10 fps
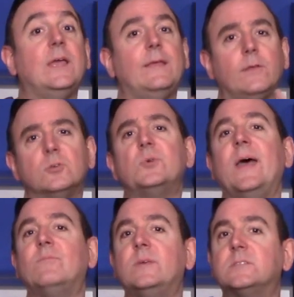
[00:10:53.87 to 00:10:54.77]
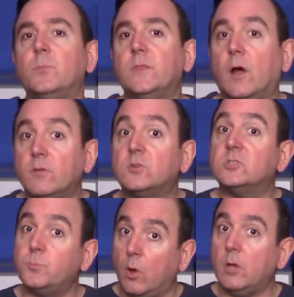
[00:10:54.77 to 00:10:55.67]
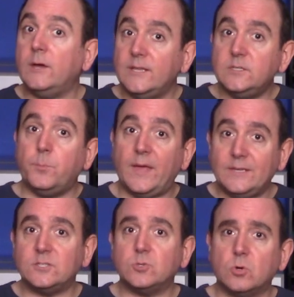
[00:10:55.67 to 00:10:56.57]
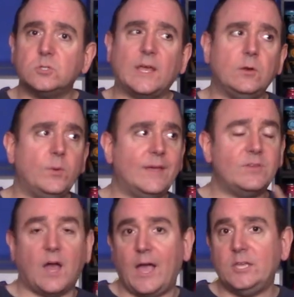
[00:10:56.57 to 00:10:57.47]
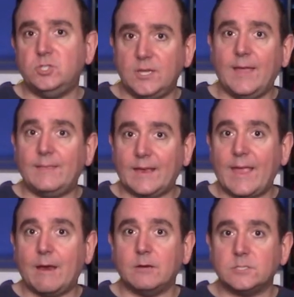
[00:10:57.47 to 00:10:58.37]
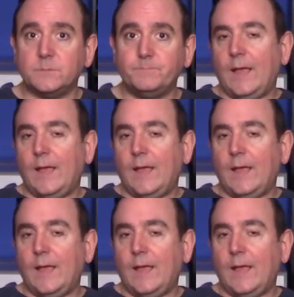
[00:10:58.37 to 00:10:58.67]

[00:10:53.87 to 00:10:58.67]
And they also have them at some of the other smaller independent stores. I know we have an IGA that carries them.